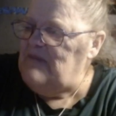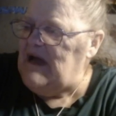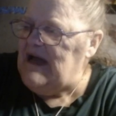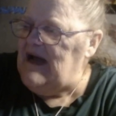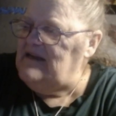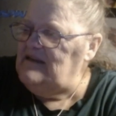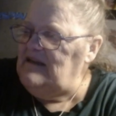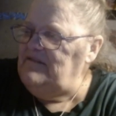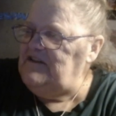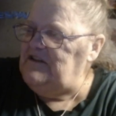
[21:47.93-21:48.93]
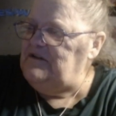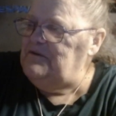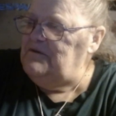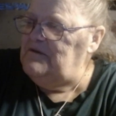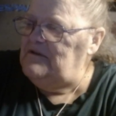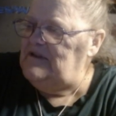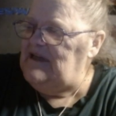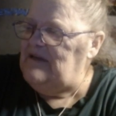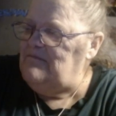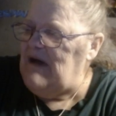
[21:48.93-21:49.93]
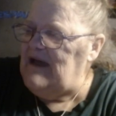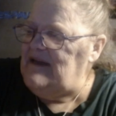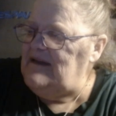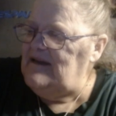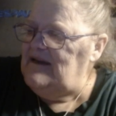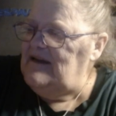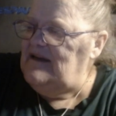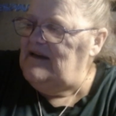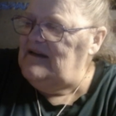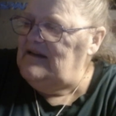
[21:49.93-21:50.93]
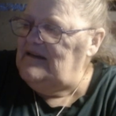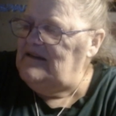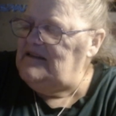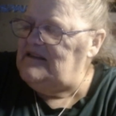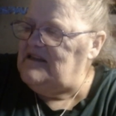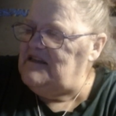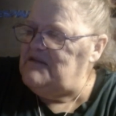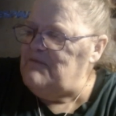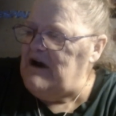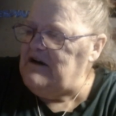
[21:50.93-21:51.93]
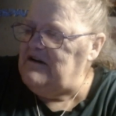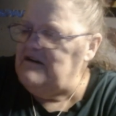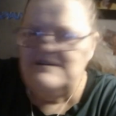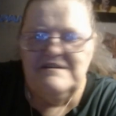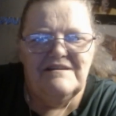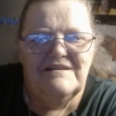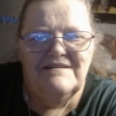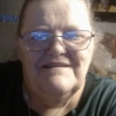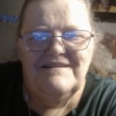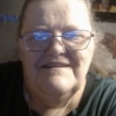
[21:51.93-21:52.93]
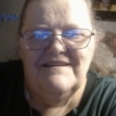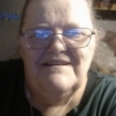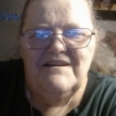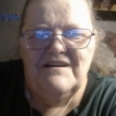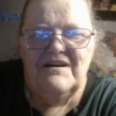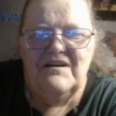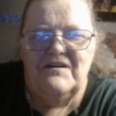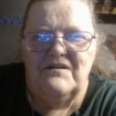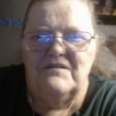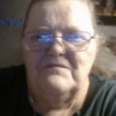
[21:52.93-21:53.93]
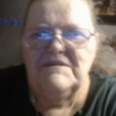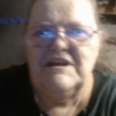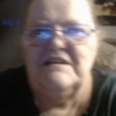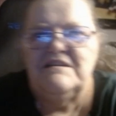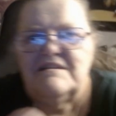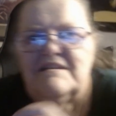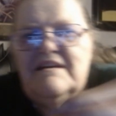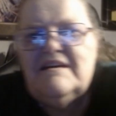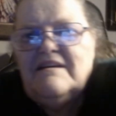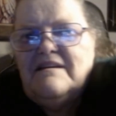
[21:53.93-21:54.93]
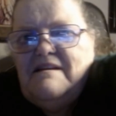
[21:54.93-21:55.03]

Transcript: my I love you, and my stitch markers. Oh, can you see it?